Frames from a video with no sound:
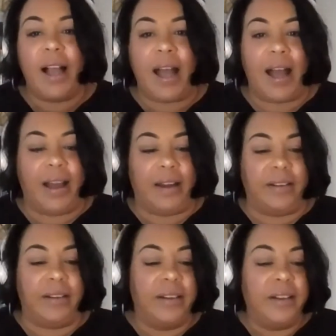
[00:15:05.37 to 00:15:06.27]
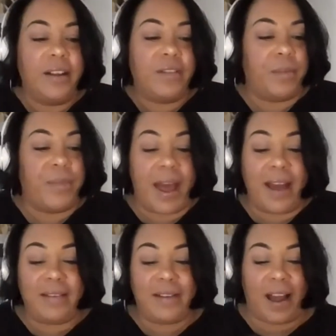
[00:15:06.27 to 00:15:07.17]
And from
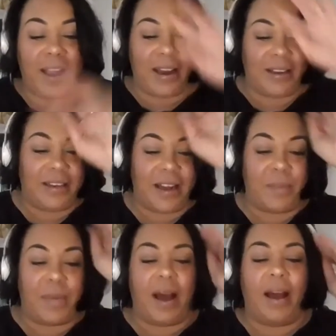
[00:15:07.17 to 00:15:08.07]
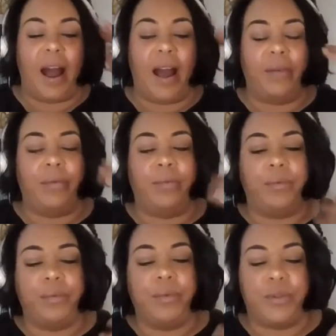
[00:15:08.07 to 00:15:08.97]
then, I ended up, I
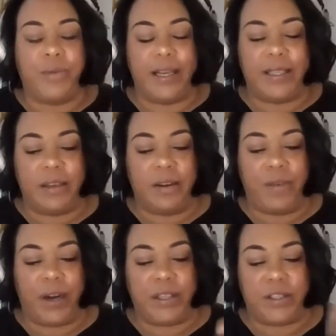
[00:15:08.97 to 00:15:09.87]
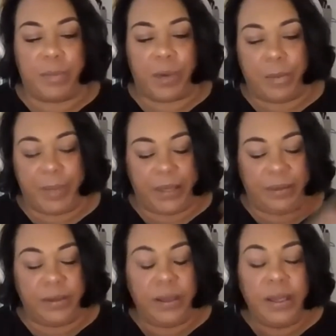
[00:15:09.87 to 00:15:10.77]
was raised in a very suburban